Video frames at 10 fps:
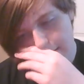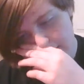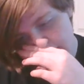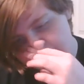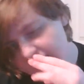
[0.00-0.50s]

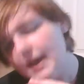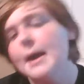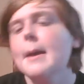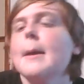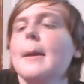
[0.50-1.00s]
And then the
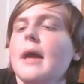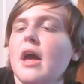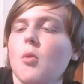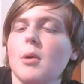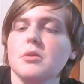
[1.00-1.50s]

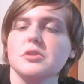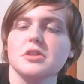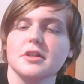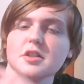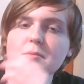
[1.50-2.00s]

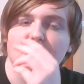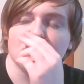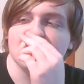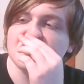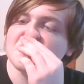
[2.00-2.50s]
elbows, I
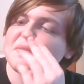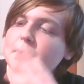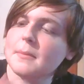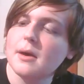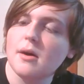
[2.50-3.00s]
suppose,
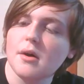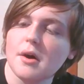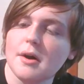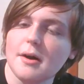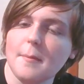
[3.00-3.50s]

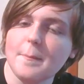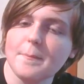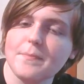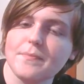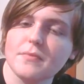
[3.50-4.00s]
are
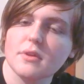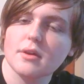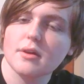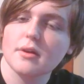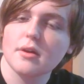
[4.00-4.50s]

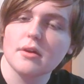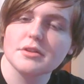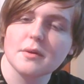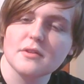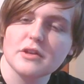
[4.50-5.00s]

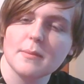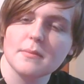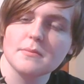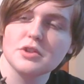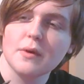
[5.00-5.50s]
also on the
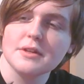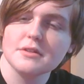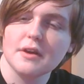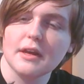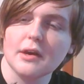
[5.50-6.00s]
same
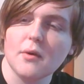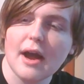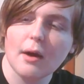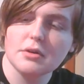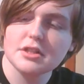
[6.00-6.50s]
joints. They can go
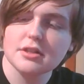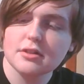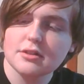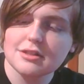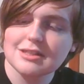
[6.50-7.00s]
out
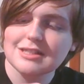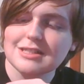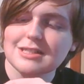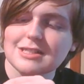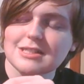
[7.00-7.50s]

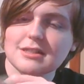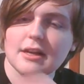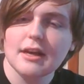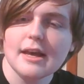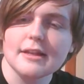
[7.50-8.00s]

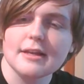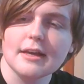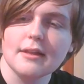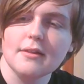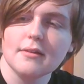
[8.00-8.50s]
and
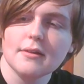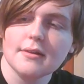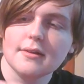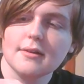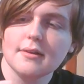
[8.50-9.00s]
in,
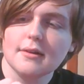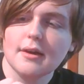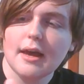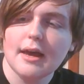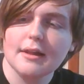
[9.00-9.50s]

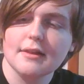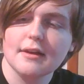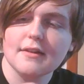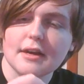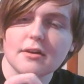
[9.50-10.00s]
and
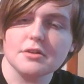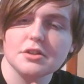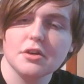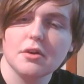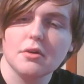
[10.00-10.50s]
they can
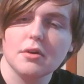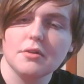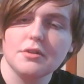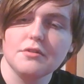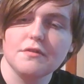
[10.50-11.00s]
also
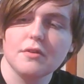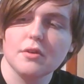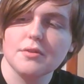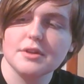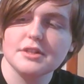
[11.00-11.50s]
do
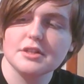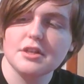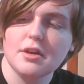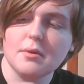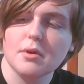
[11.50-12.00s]
full
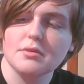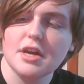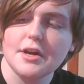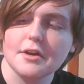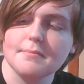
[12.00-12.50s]
360
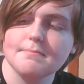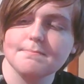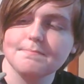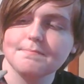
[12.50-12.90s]
rotation.